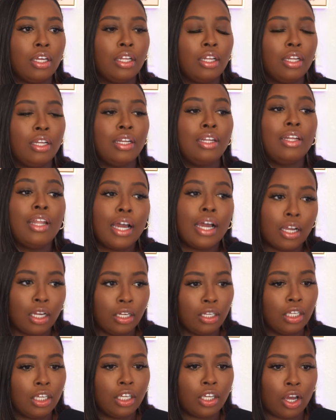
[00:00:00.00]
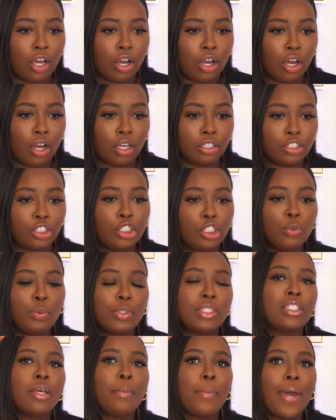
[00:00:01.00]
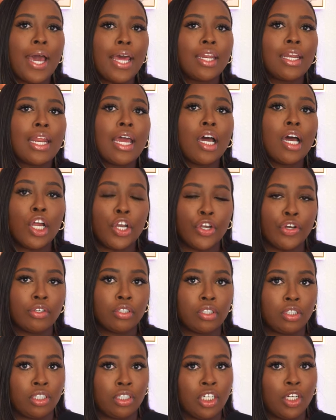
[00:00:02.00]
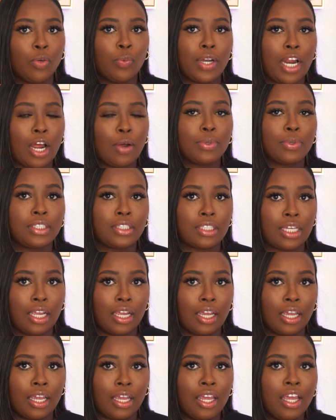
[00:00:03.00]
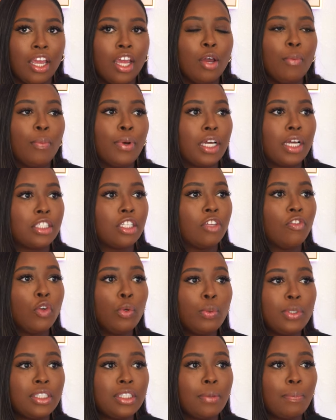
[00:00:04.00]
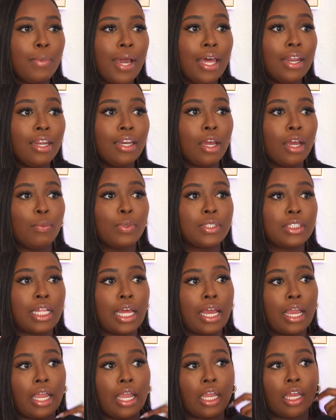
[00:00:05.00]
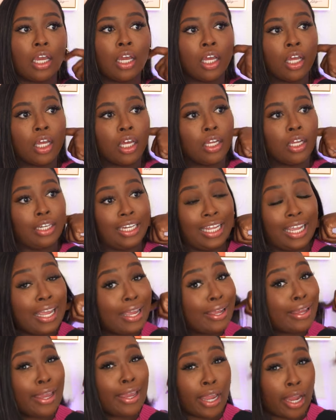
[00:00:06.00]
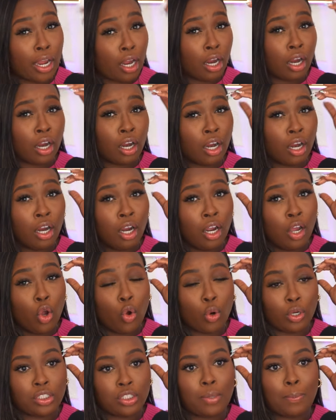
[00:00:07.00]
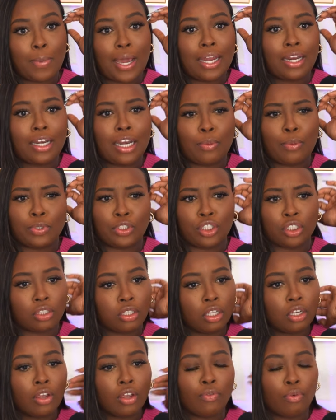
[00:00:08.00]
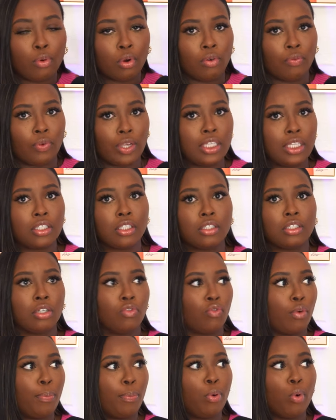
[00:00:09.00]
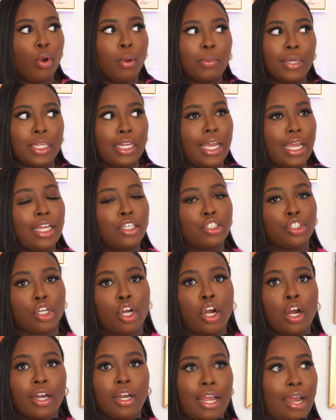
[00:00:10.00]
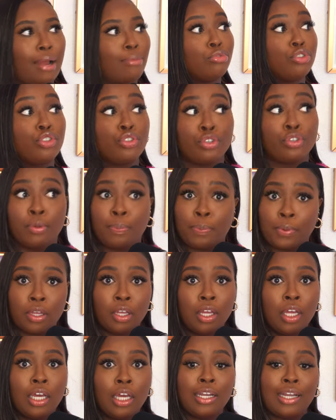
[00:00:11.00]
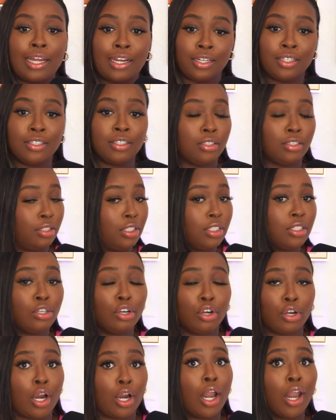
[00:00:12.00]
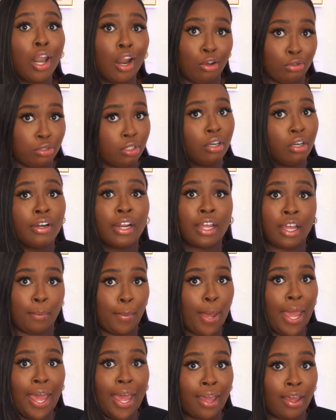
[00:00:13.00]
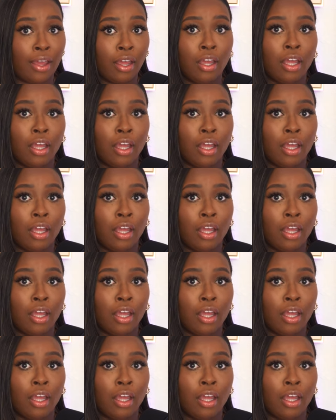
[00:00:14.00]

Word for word: luckily, y'all, she was somebody that understood what I was saying, because if it was somebody that was like, didn't care, or somebody that was just looking for a reason to report me to HR that I'm tripping, like this girl done lost her damn mind.